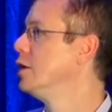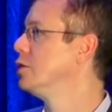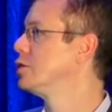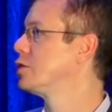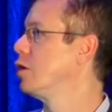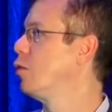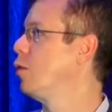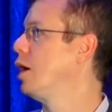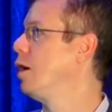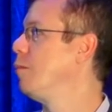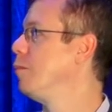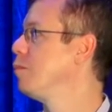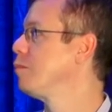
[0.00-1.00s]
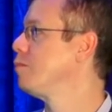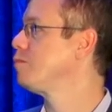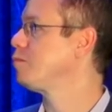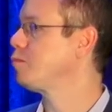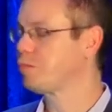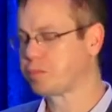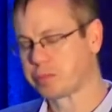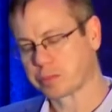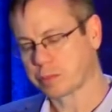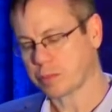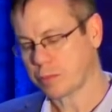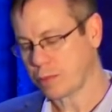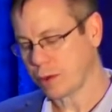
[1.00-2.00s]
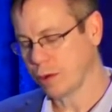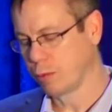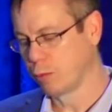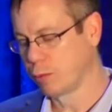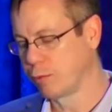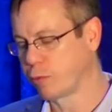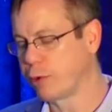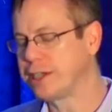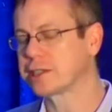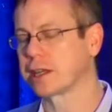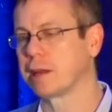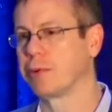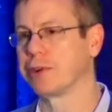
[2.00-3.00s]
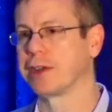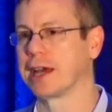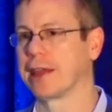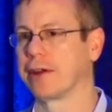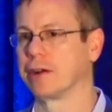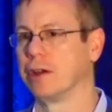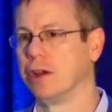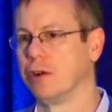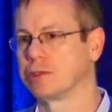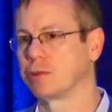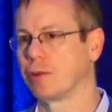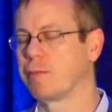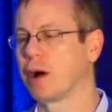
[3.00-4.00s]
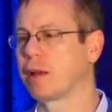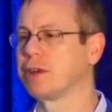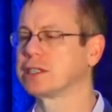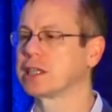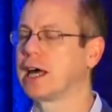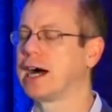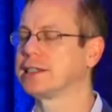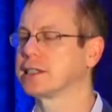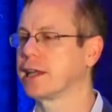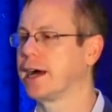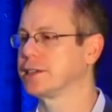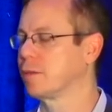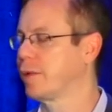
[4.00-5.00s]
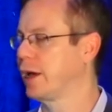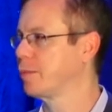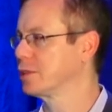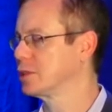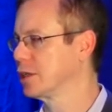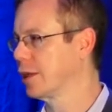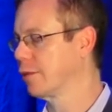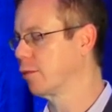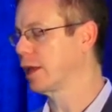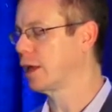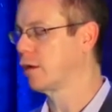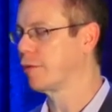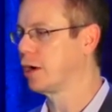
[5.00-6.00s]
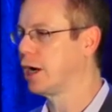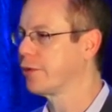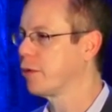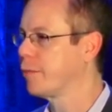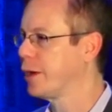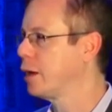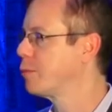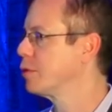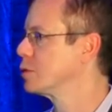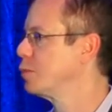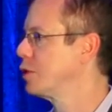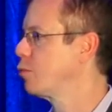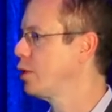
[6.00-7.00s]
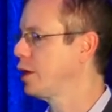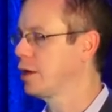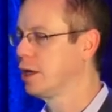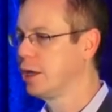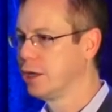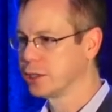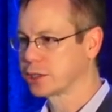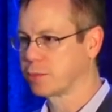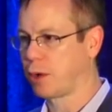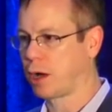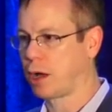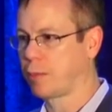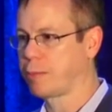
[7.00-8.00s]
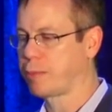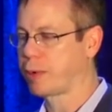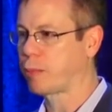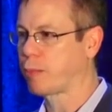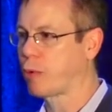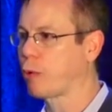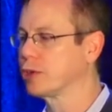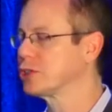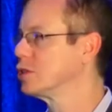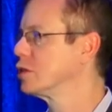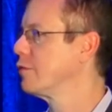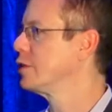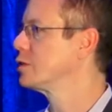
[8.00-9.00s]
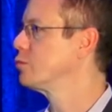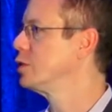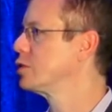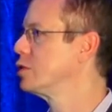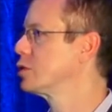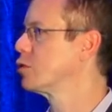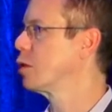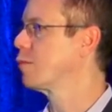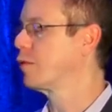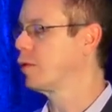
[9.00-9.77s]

So we've recently put together, so we've published lots and lots of papers together, really over 100 papers between small portions of this research group